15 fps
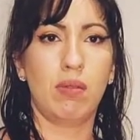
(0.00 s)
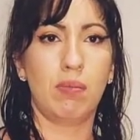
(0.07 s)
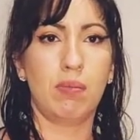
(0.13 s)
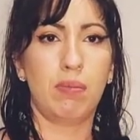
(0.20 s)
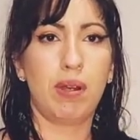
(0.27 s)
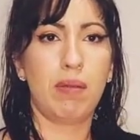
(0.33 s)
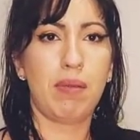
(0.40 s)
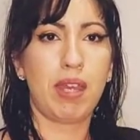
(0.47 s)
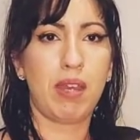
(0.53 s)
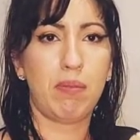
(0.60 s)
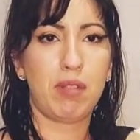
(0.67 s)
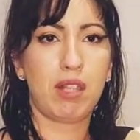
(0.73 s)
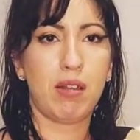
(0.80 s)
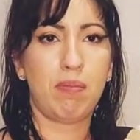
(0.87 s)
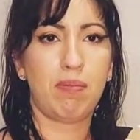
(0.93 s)
pop my
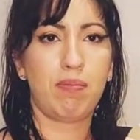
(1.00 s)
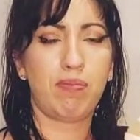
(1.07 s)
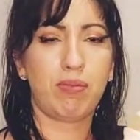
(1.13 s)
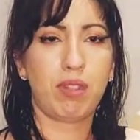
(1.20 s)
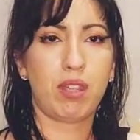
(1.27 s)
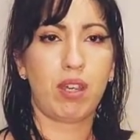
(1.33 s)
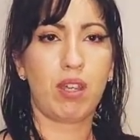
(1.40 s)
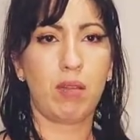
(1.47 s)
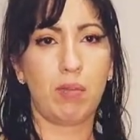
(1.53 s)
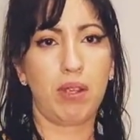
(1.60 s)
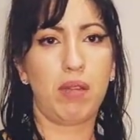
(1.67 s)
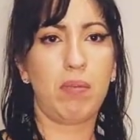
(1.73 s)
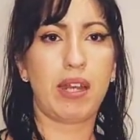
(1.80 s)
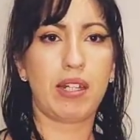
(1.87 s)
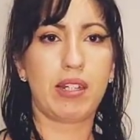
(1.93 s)
hips up and then bring
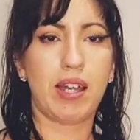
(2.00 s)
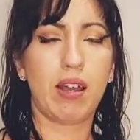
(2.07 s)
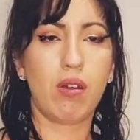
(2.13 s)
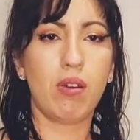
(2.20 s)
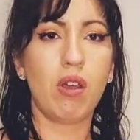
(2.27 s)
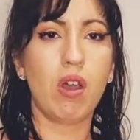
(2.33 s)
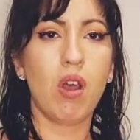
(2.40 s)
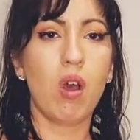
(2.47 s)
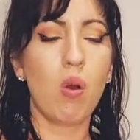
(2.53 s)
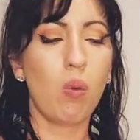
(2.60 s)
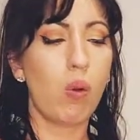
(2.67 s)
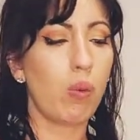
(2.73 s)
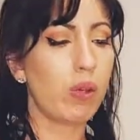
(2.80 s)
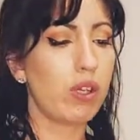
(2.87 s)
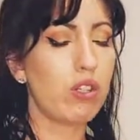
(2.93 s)
them back down.
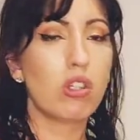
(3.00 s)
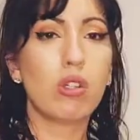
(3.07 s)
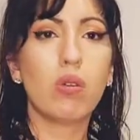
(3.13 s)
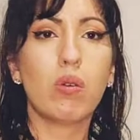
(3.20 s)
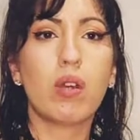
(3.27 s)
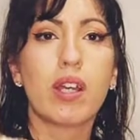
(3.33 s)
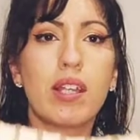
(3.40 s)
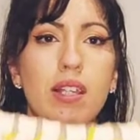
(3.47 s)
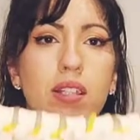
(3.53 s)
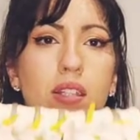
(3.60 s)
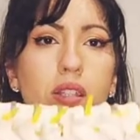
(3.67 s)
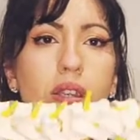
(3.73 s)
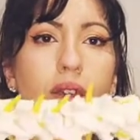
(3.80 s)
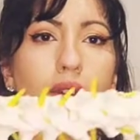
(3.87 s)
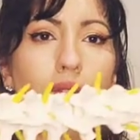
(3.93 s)
What we do is,
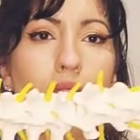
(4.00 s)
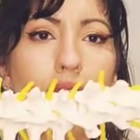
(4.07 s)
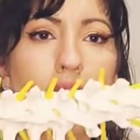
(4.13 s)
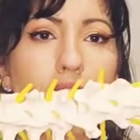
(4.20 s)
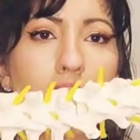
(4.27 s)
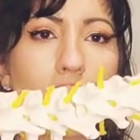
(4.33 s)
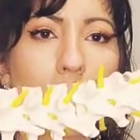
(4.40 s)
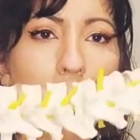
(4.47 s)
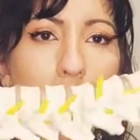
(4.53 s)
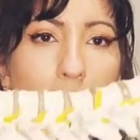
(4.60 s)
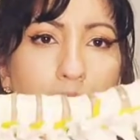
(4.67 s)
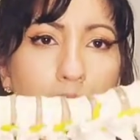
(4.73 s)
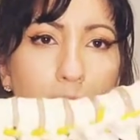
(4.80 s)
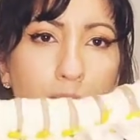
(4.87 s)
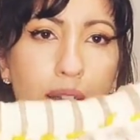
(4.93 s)
you have all these
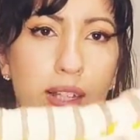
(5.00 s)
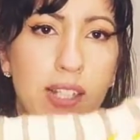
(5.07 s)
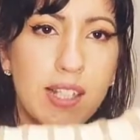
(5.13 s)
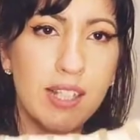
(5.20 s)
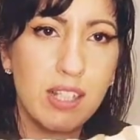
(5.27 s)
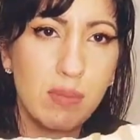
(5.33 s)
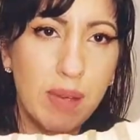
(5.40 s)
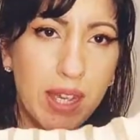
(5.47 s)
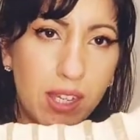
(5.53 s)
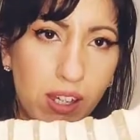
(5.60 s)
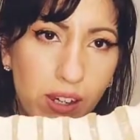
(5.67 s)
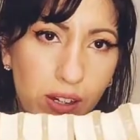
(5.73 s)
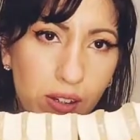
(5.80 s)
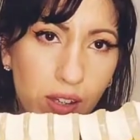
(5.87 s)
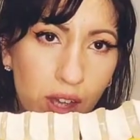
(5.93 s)
spiny processes back
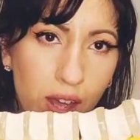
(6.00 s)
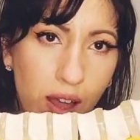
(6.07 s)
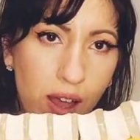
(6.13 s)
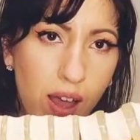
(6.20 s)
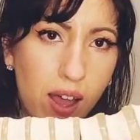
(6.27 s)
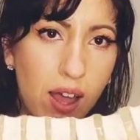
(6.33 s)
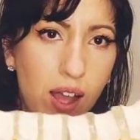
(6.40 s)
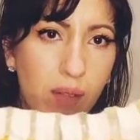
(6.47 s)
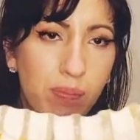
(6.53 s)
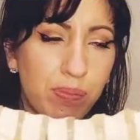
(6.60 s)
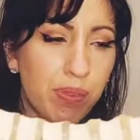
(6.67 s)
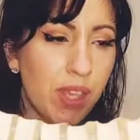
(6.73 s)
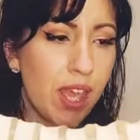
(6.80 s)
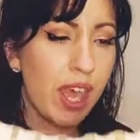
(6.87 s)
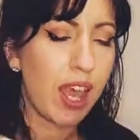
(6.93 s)
here.
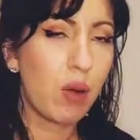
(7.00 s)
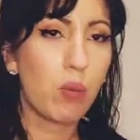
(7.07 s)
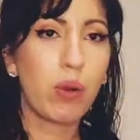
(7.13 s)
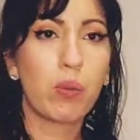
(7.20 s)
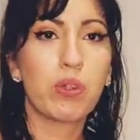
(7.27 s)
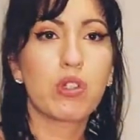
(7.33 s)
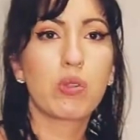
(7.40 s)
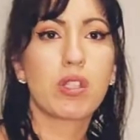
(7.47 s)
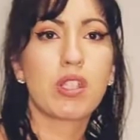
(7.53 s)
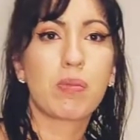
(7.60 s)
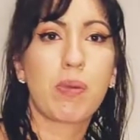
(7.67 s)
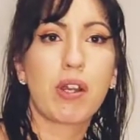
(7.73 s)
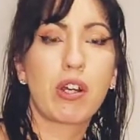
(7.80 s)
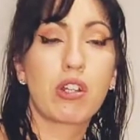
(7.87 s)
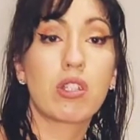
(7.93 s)
And when we're doing
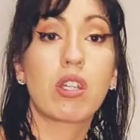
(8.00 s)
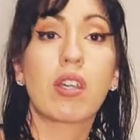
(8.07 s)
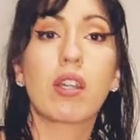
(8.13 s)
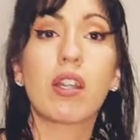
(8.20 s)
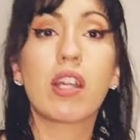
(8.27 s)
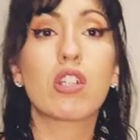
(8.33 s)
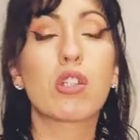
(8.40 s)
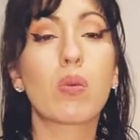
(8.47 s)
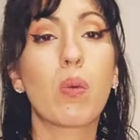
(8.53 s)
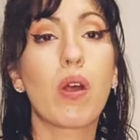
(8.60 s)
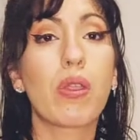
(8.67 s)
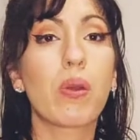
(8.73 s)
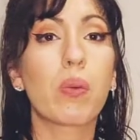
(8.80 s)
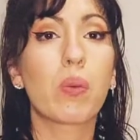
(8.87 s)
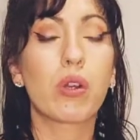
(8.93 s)
spine articulation,
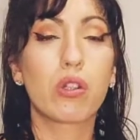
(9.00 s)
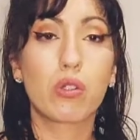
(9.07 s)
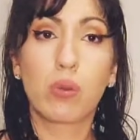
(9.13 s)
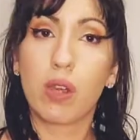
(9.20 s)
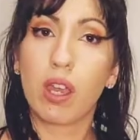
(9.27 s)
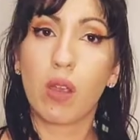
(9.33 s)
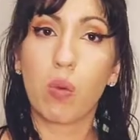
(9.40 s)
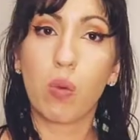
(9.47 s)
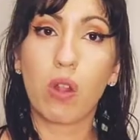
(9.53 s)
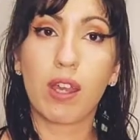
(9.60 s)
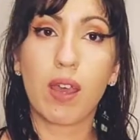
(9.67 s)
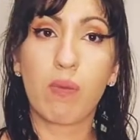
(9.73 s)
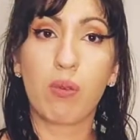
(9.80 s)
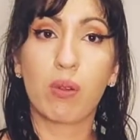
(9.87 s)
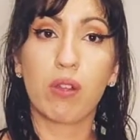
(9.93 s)
whether we're doing rolling
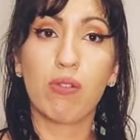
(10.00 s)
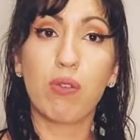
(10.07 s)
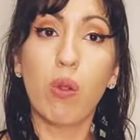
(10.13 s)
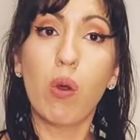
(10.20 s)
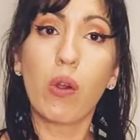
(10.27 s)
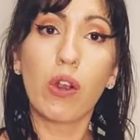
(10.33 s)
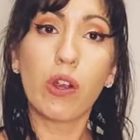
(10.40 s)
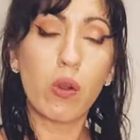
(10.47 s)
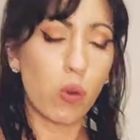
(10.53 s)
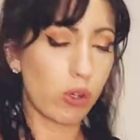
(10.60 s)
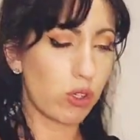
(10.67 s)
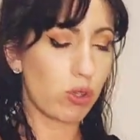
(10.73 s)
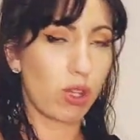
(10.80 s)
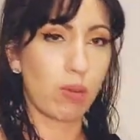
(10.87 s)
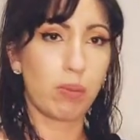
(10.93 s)
up from the floor or
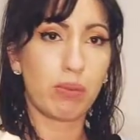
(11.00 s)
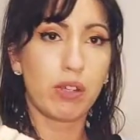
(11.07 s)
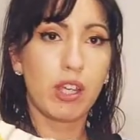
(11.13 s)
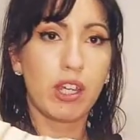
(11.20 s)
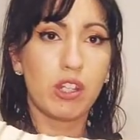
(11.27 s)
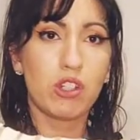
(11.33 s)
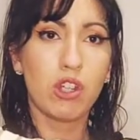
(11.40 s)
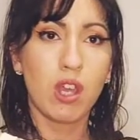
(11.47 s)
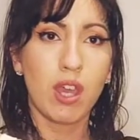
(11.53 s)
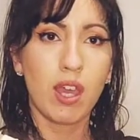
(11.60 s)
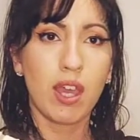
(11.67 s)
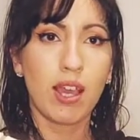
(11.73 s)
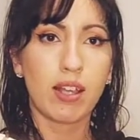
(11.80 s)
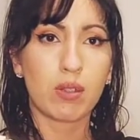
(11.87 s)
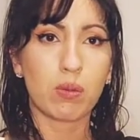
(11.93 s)
doing a bridge,
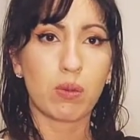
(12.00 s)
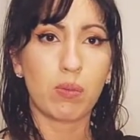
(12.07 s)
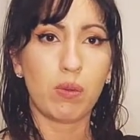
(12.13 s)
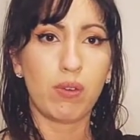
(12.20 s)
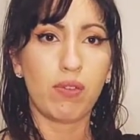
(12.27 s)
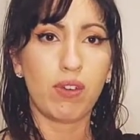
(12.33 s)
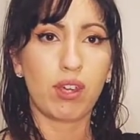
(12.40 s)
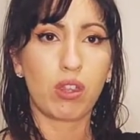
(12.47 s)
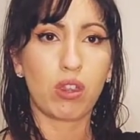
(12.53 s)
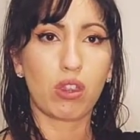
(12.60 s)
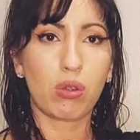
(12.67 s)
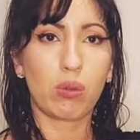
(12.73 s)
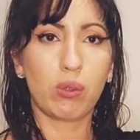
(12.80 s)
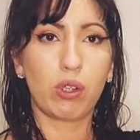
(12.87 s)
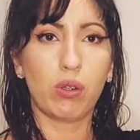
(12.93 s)
is we're moving
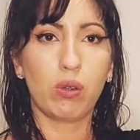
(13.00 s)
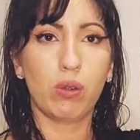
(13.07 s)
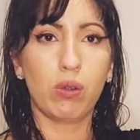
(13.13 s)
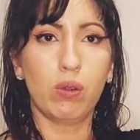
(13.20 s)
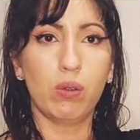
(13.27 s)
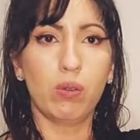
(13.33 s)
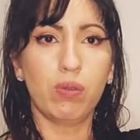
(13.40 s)
through